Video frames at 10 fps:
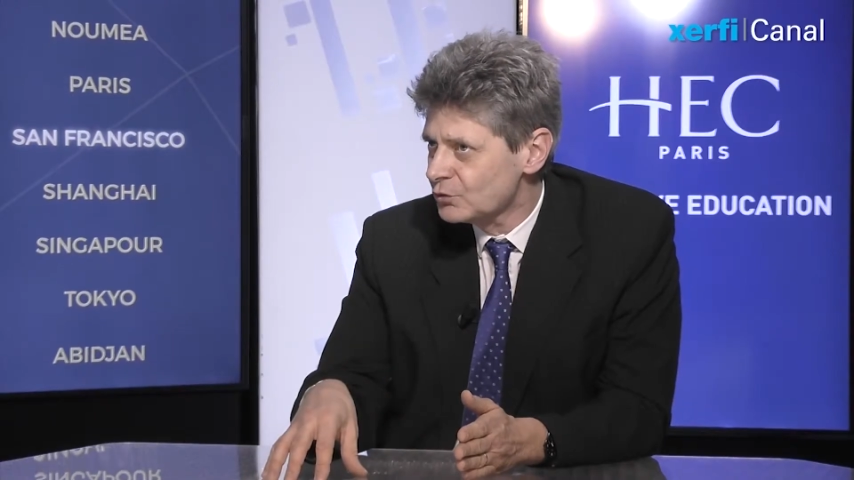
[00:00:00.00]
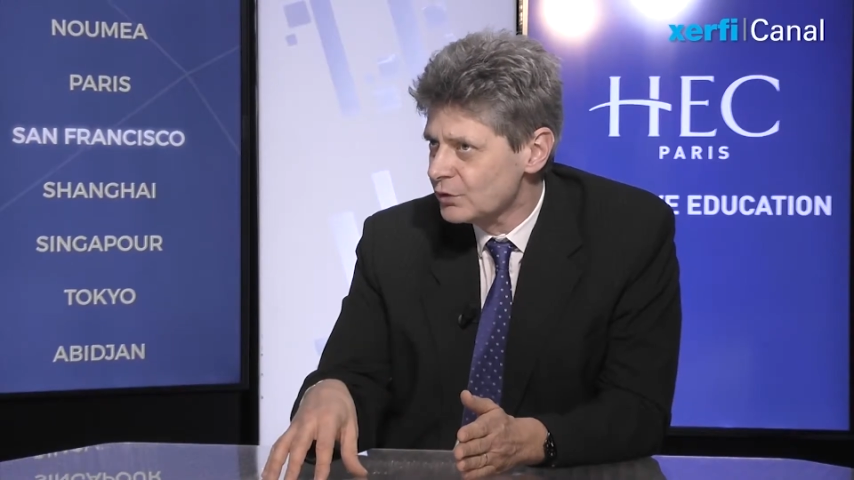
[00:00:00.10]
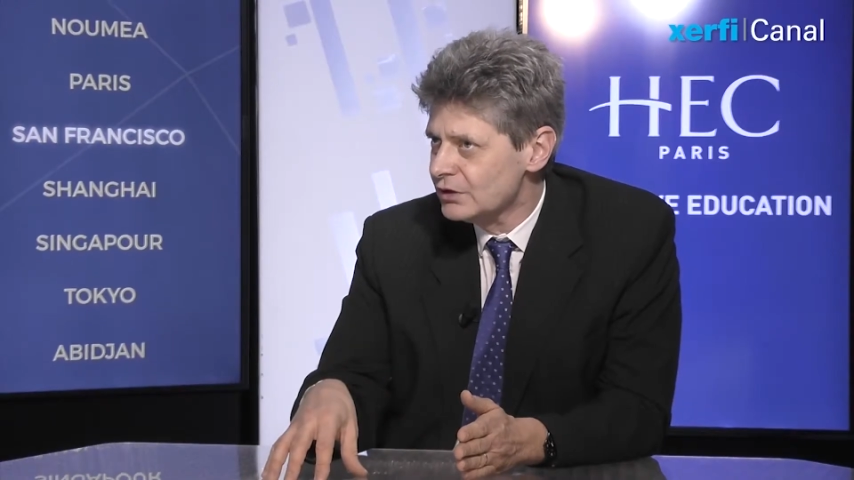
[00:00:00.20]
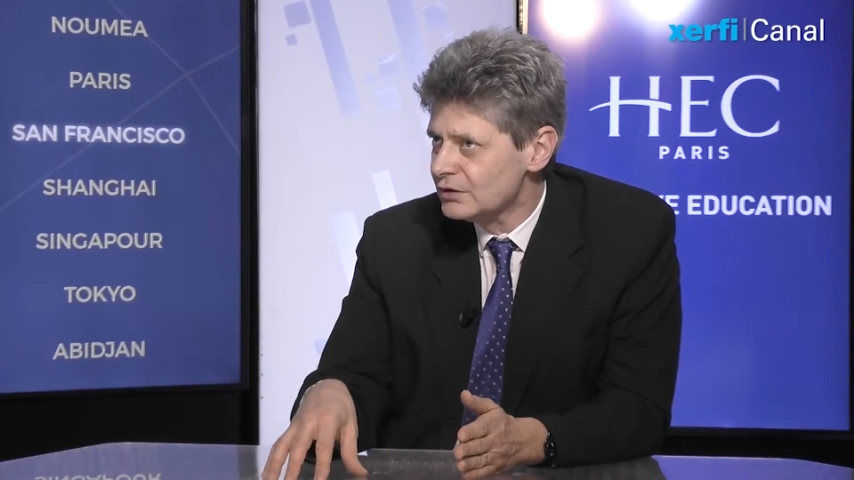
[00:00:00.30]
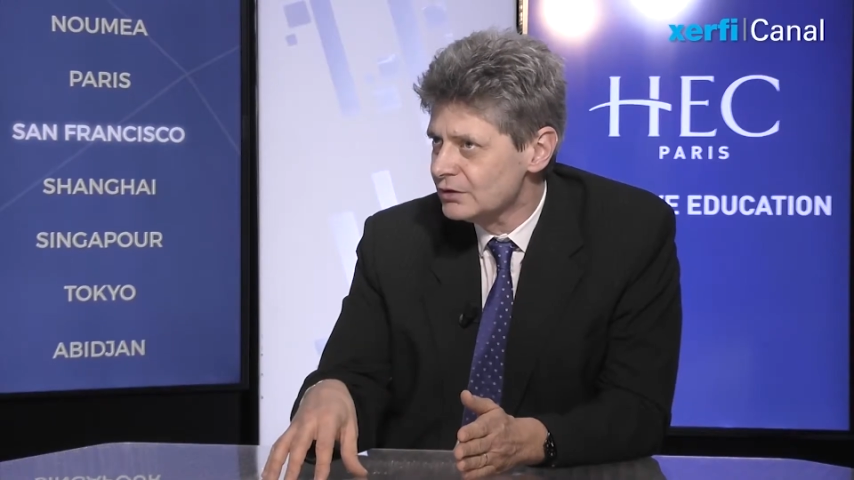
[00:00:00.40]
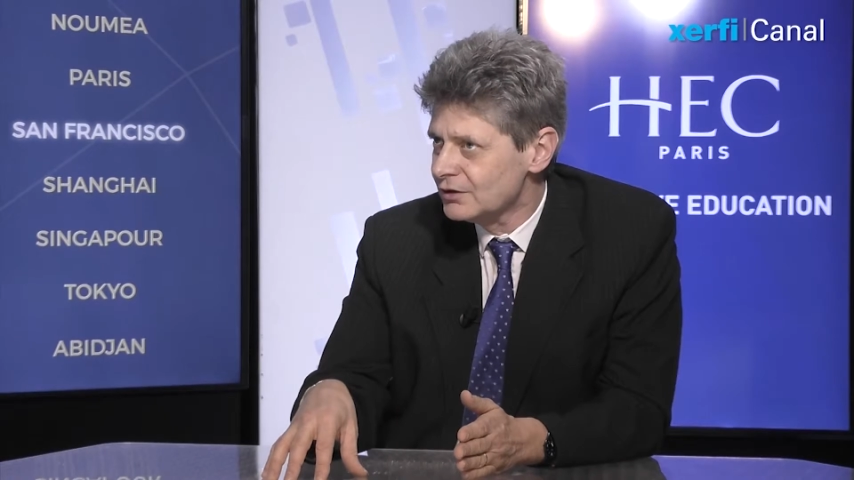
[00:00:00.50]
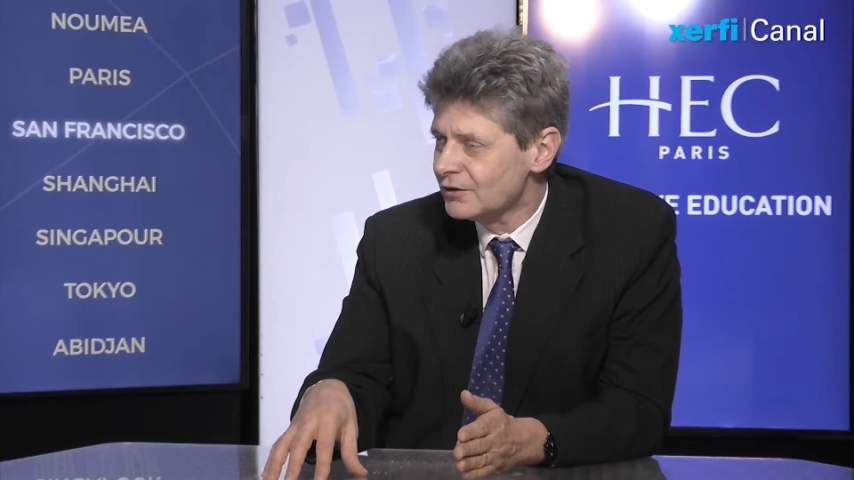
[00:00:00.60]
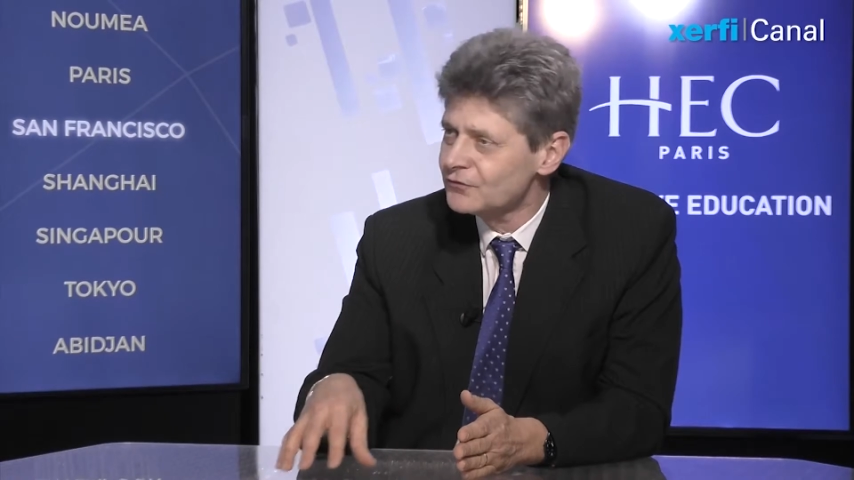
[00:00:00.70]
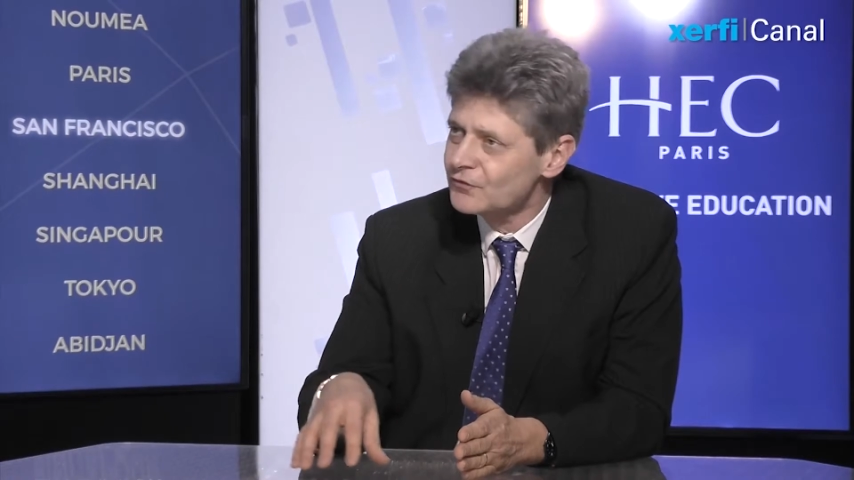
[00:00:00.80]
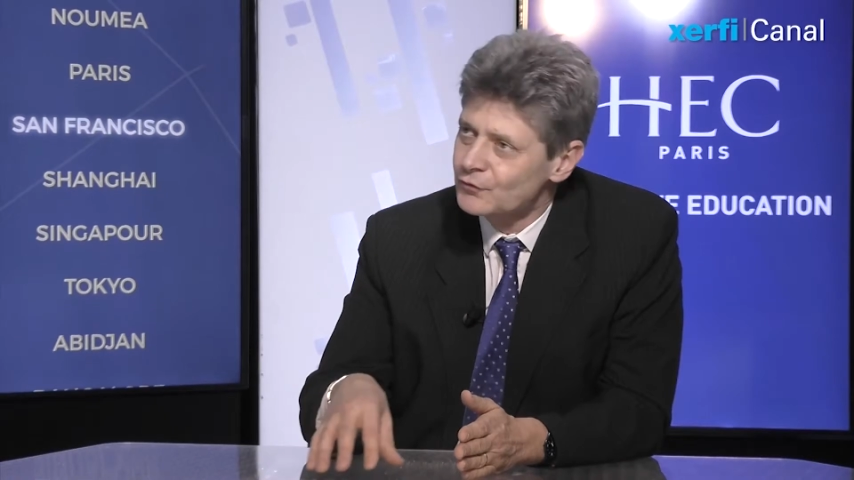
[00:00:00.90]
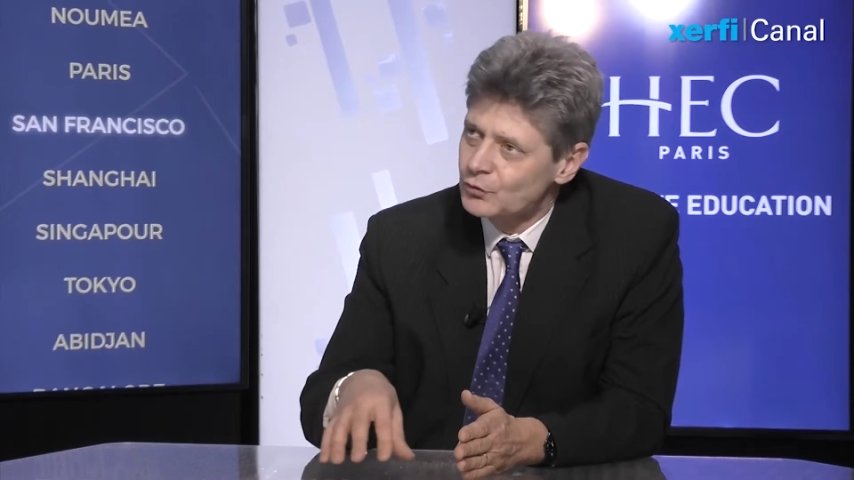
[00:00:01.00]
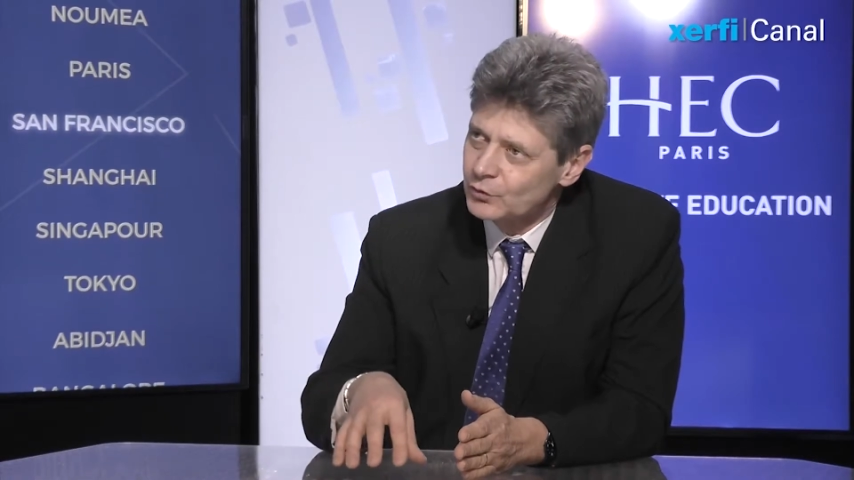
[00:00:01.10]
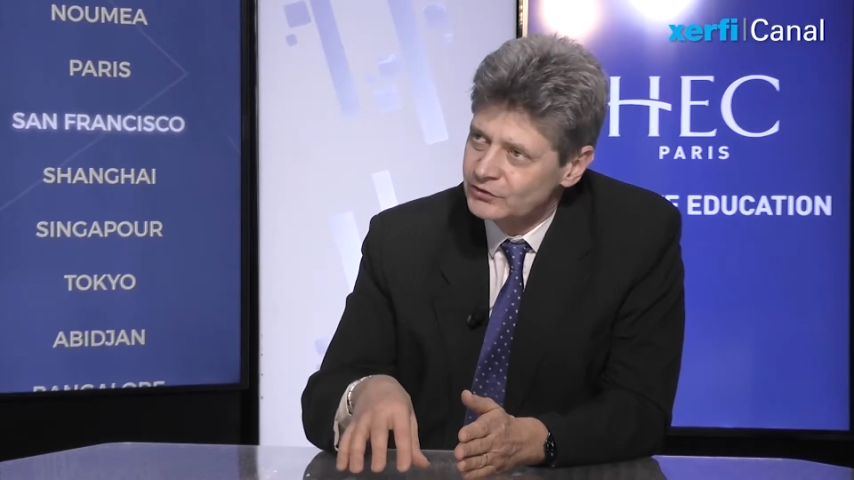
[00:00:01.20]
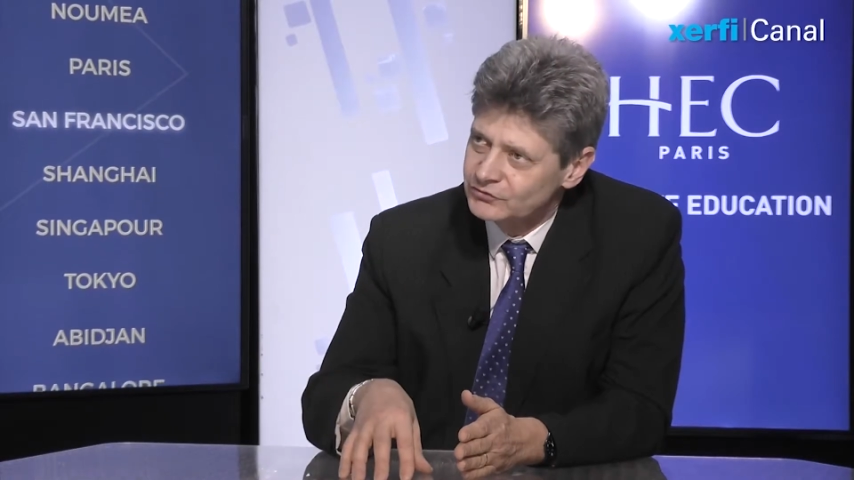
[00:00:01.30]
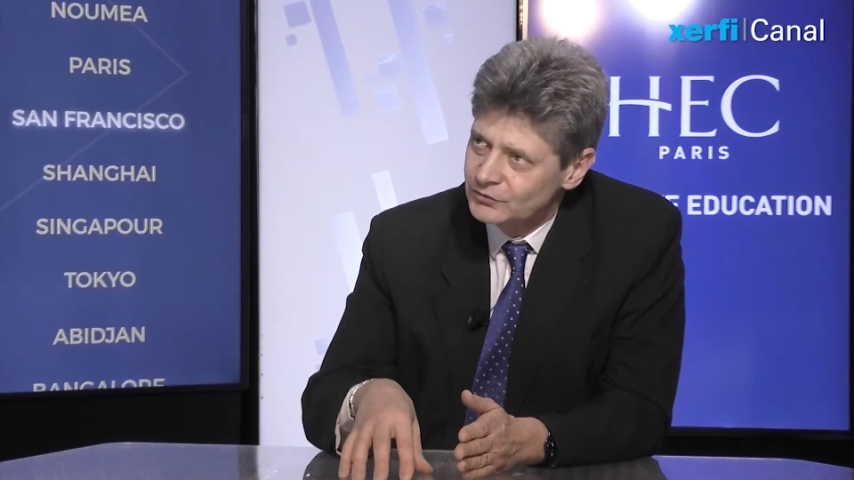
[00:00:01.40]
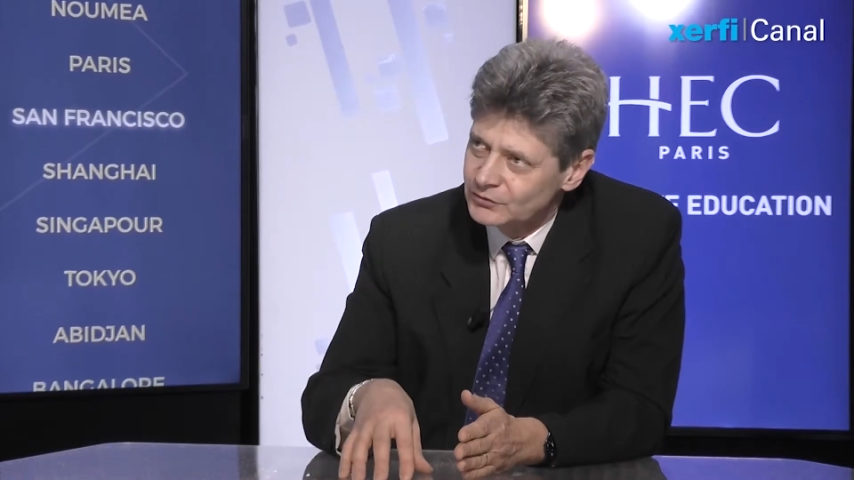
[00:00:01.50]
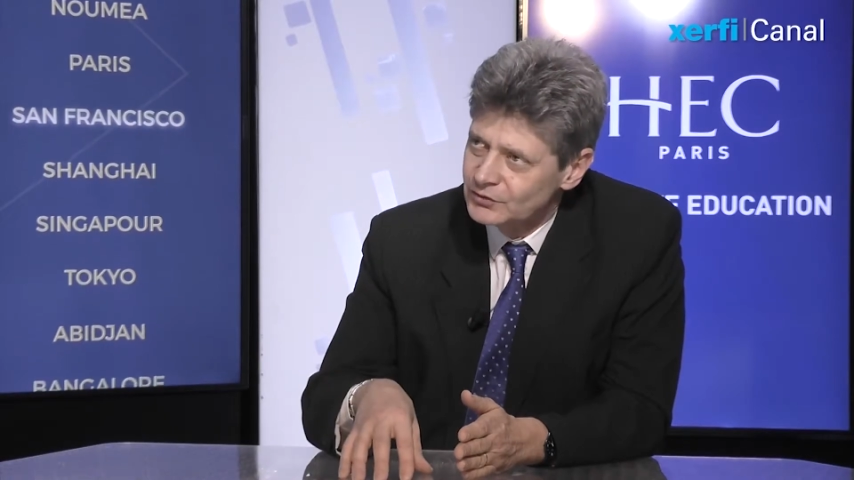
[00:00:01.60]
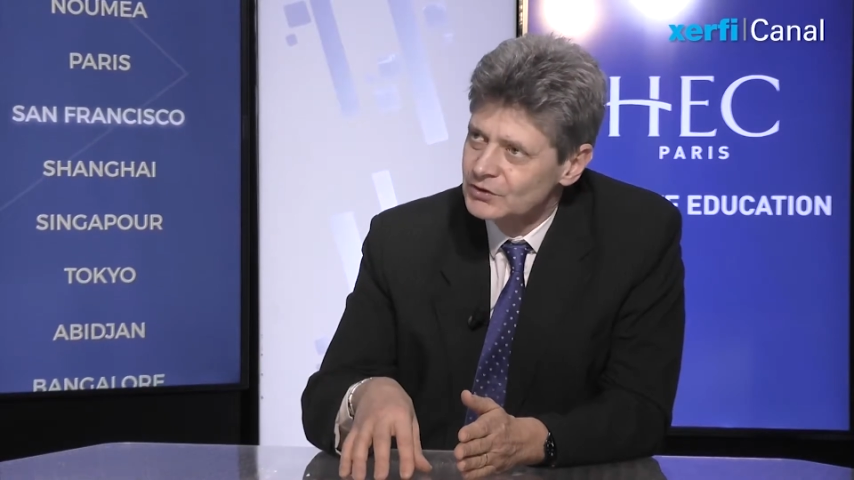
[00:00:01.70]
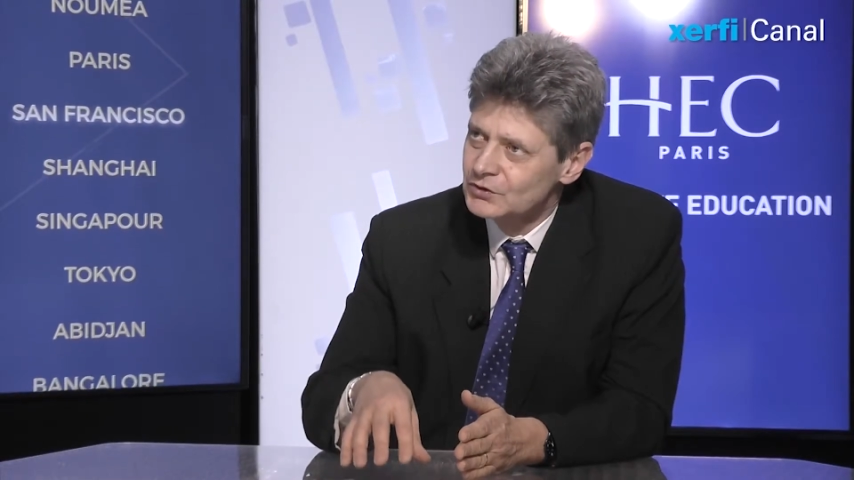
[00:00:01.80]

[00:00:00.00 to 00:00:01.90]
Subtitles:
will answer the question,